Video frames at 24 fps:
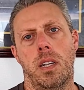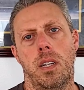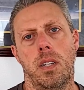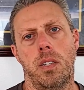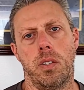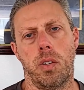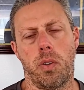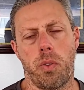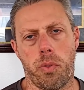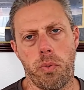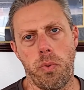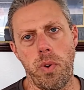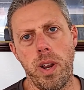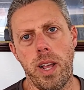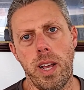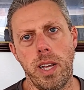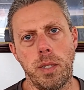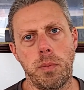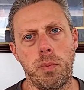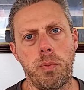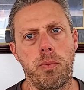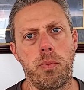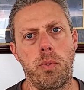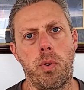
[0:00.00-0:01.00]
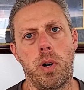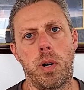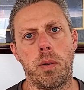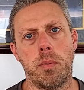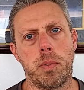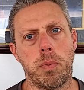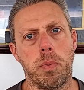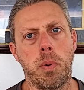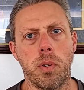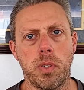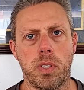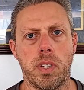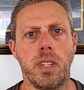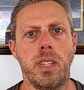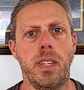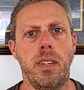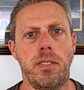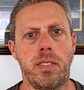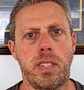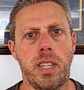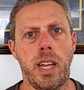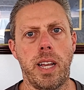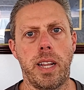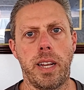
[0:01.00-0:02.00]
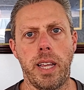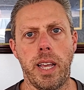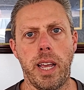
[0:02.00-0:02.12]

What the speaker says: So 3 days before I'm supposed to leave San